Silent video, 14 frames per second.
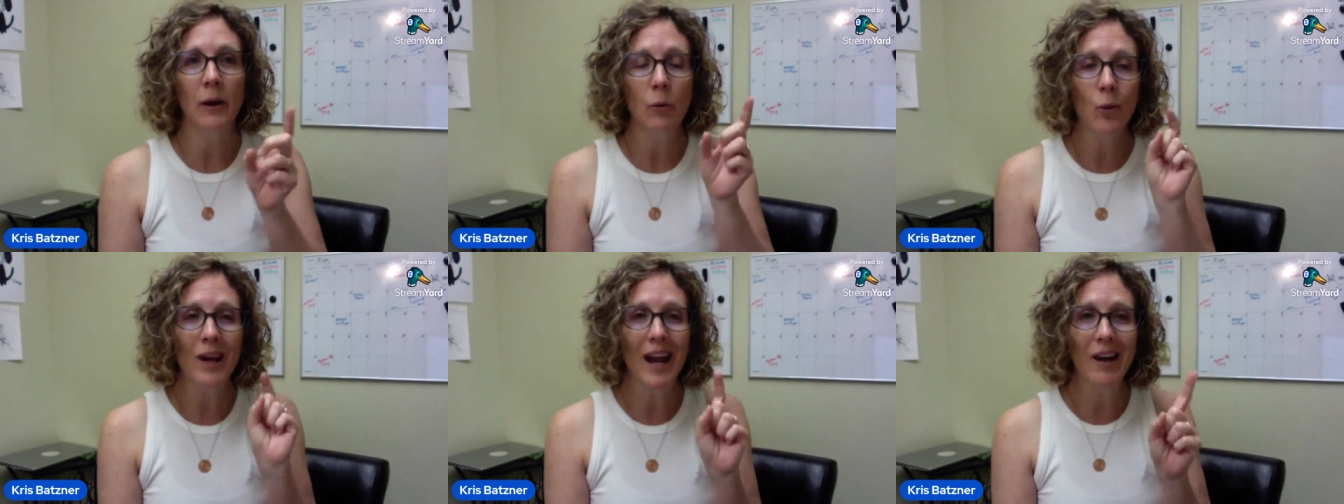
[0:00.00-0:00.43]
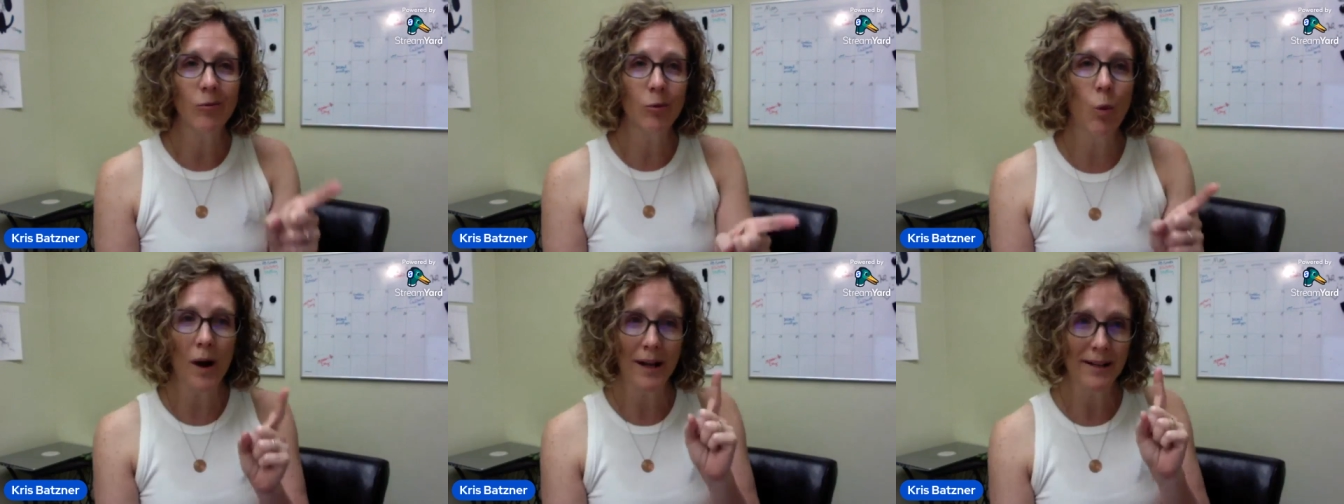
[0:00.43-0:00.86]
We have
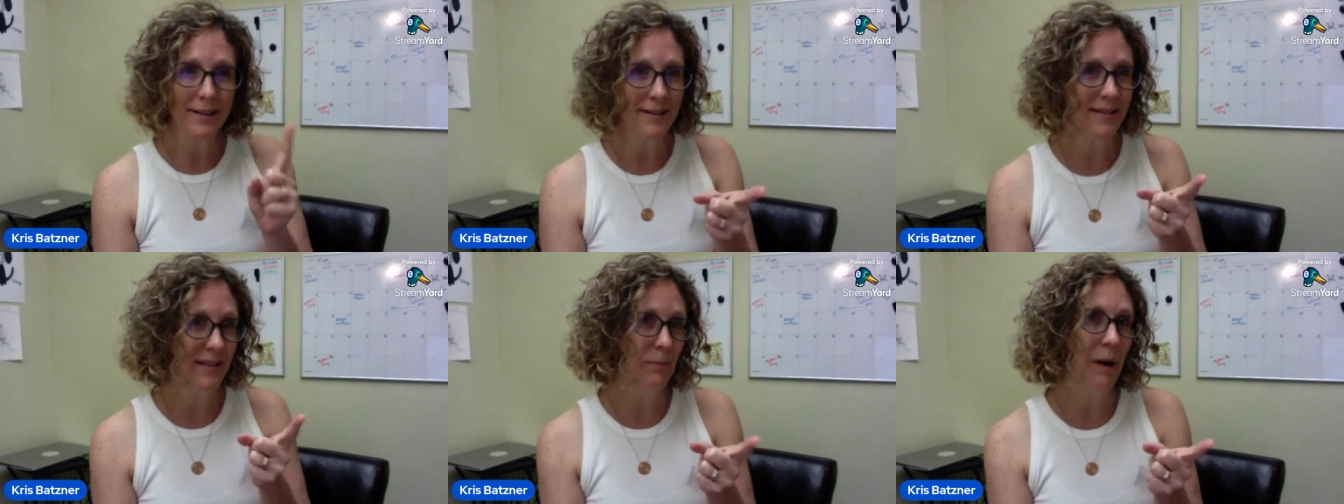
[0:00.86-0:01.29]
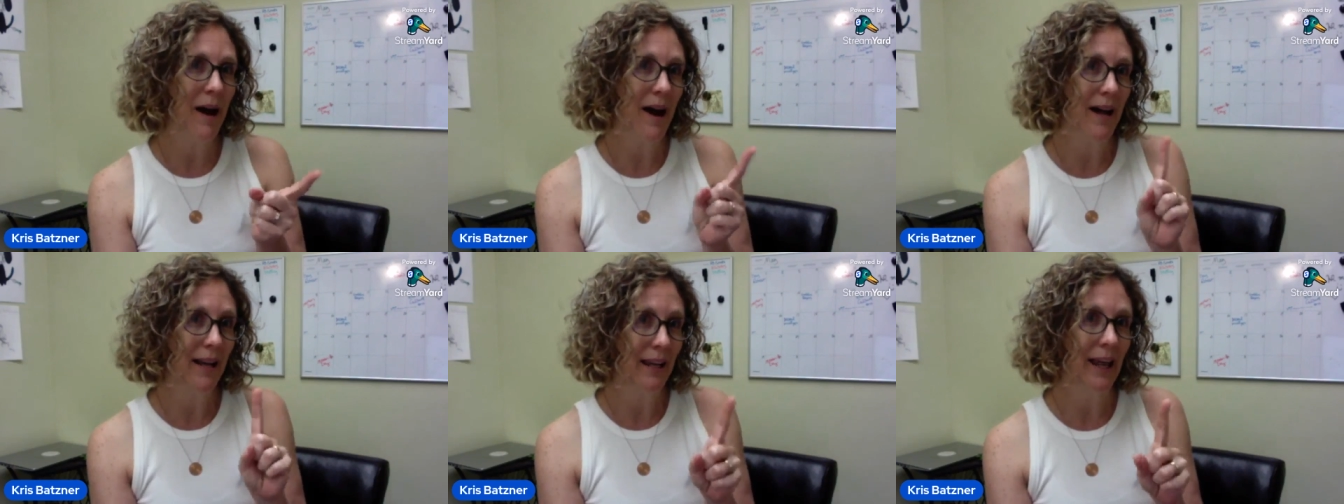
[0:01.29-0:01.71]
one
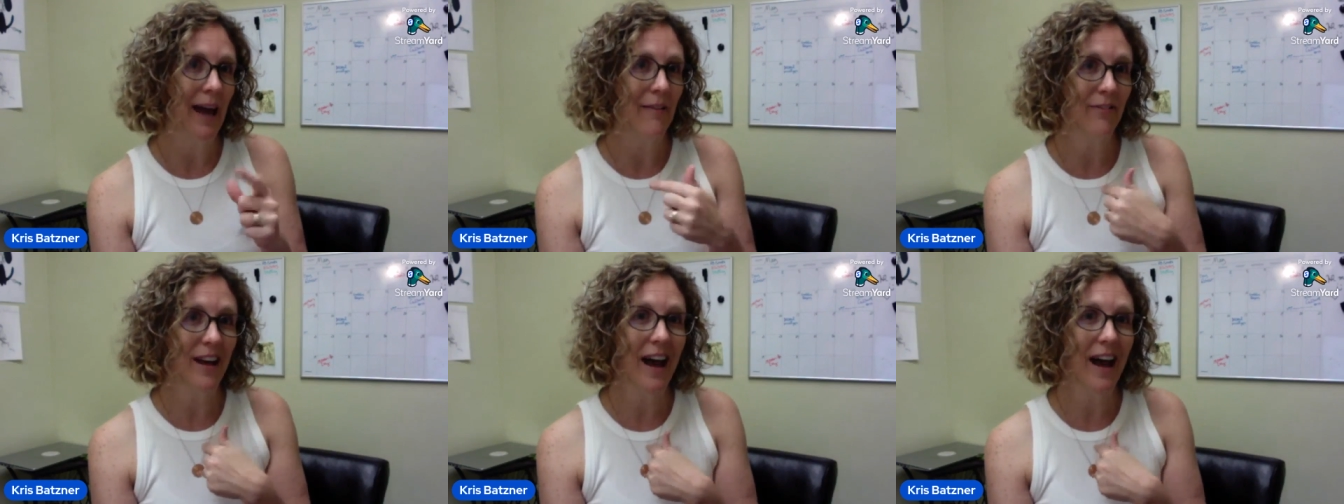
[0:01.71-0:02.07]
spot left.